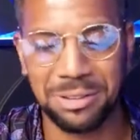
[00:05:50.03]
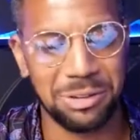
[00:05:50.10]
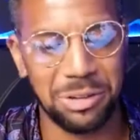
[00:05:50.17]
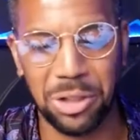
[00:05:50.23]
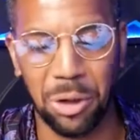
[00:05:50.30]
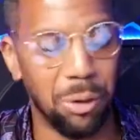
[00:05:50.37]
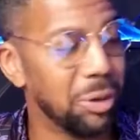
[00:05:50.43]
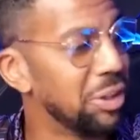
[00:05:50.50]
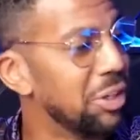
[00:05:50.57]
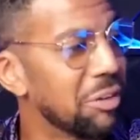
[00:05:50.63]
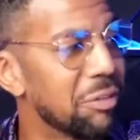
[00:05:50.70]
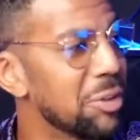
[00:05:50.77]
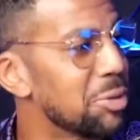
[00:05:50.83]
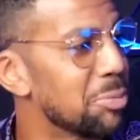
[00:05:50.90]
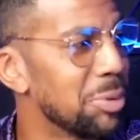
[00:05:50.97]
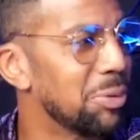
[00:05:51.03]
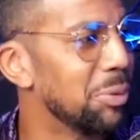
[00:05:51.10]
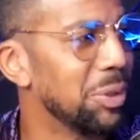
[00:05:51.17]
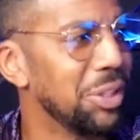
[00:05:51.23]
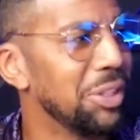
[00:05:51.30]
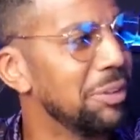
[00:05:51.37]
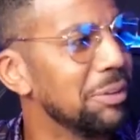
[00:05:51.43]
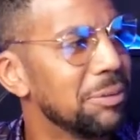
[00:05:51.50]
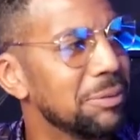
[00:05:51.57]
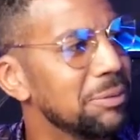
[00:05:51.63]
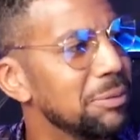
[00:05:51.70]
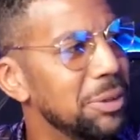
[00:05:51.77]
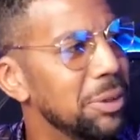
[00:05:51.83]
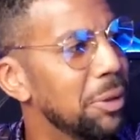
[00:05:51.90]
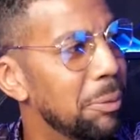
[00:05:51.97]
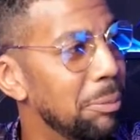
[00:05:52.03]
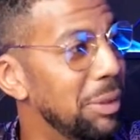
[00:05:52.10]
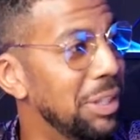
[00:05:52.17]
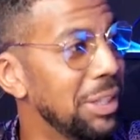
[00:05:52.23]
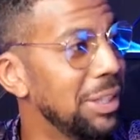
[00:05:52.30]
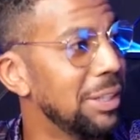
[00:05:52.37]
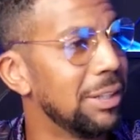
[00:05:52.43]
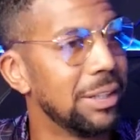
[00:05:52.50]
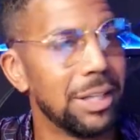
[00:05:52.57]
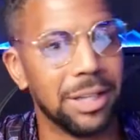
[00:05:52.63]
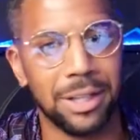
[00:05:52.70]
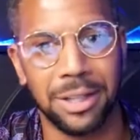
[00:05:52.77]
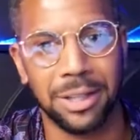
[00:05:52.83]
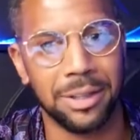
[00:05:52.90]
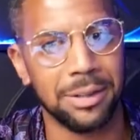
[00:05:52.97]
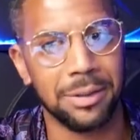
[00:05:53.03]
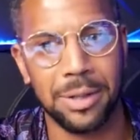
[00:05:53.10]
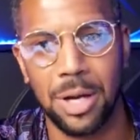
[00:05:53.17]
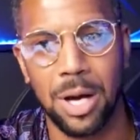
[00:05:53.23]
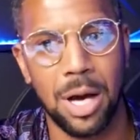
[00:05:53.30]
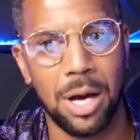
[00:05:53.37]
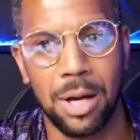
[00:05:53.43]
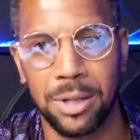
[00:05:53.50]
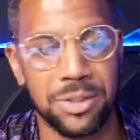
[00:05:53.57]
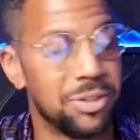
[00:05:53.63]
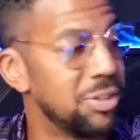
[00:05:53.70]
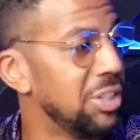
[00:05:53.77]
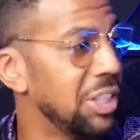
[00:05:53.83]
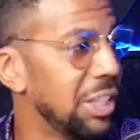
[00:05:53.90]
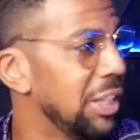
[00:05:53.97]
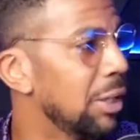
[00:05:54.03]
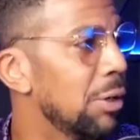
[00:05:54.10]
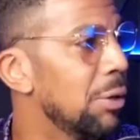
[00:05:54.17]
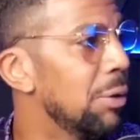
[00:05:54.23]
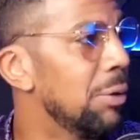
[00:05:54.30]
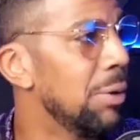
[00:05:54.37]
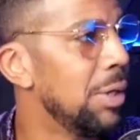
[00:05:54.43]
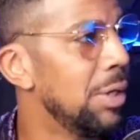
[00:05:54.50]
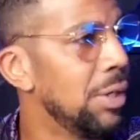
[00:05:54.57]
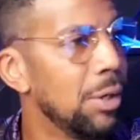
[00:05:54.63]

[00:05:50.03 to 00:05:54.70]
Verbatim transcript: the only difference between you know, me and a CEO